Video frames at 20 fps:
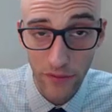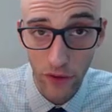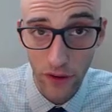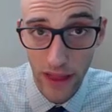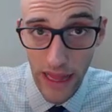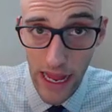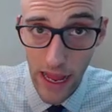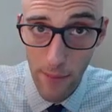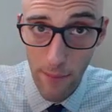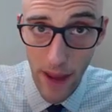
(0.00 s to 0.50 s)

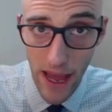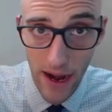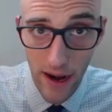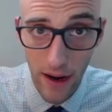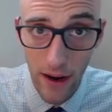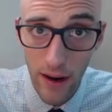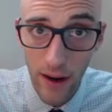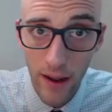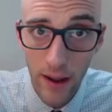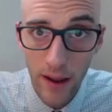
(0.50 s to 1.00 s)
before they get
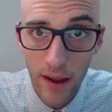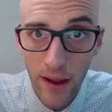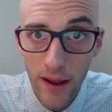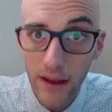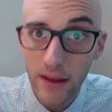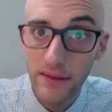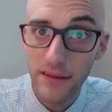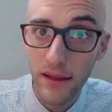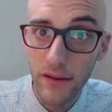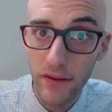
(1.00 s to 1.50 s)
better.
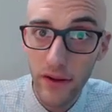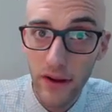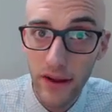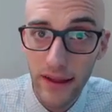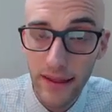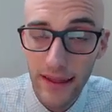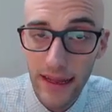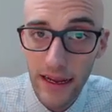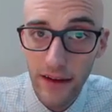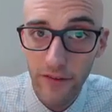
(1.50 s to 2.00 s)
So you
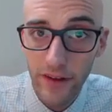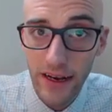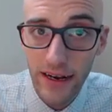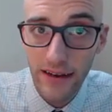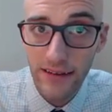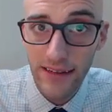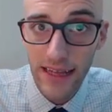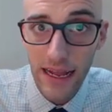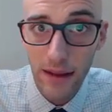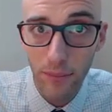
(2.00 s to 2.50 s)
can think of an
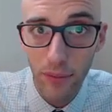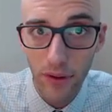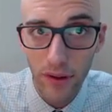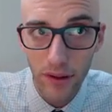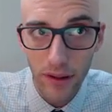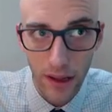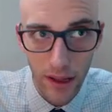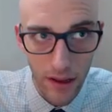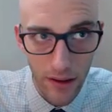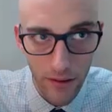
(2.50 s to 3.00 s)

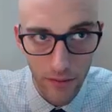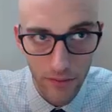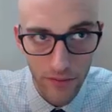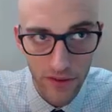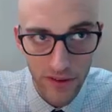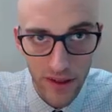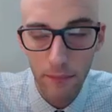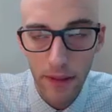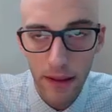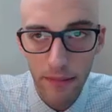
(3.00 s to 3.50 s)
example
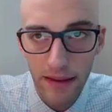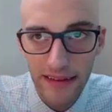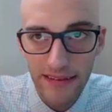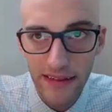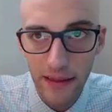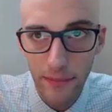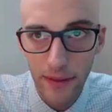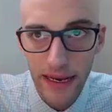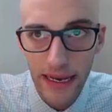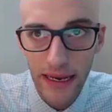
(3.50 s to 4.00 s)
of maybe
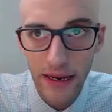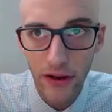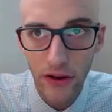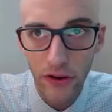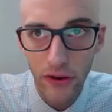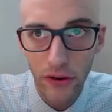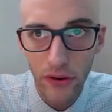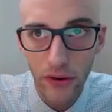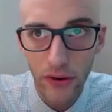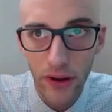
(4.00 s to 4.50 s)
somebody
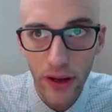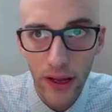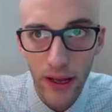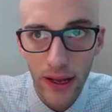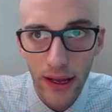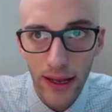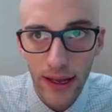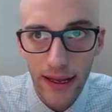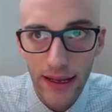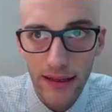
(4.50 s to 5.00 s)
who
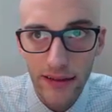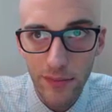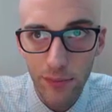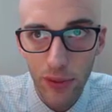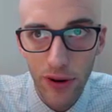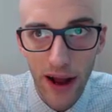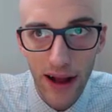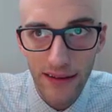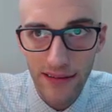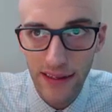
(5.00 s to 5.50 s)
is
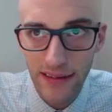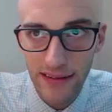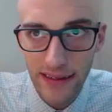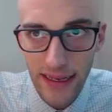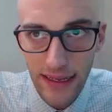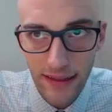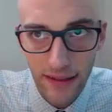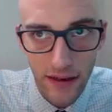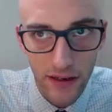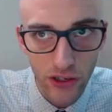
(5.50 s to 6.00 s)

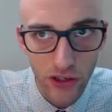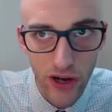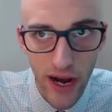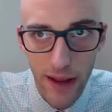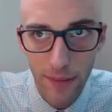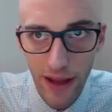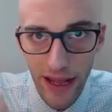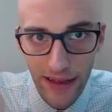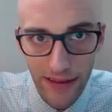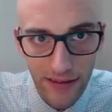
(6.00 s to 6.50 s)
processing their
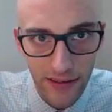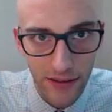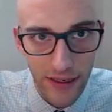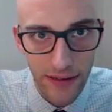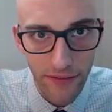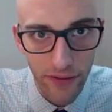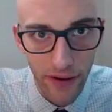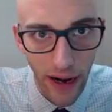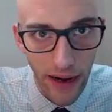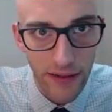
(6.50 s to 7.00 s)
trauma
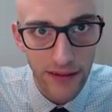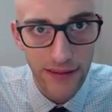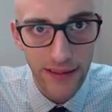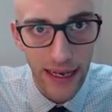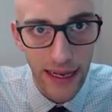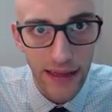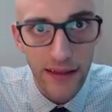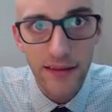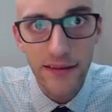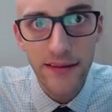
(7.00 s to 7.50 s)
history, for
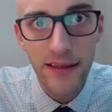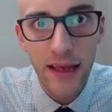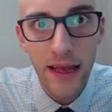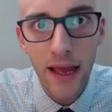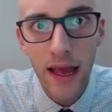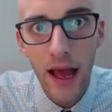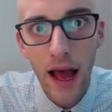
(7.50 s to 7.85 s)
instance.